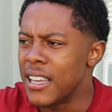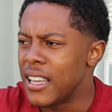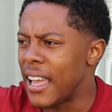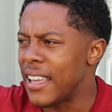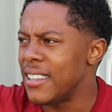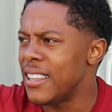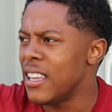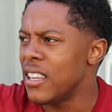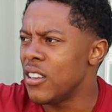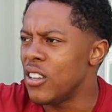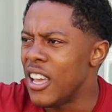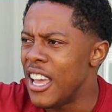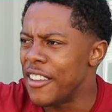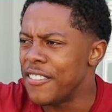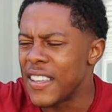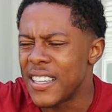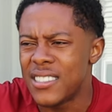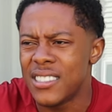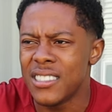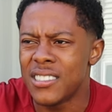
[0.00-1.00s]
And then
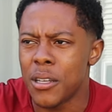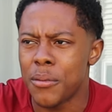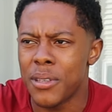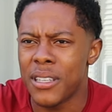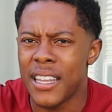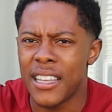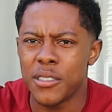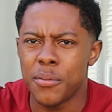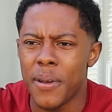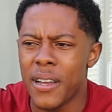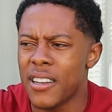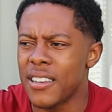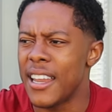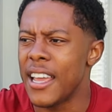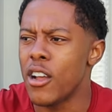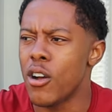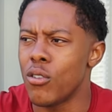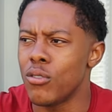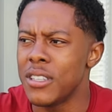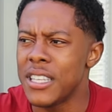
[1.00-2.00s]
if they see something that's better,
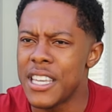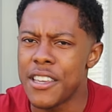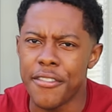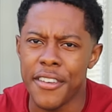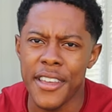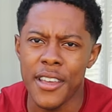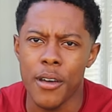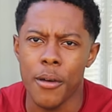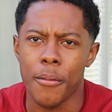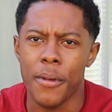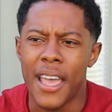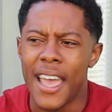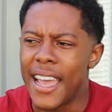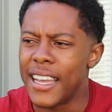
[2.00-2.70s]
they going to leave him.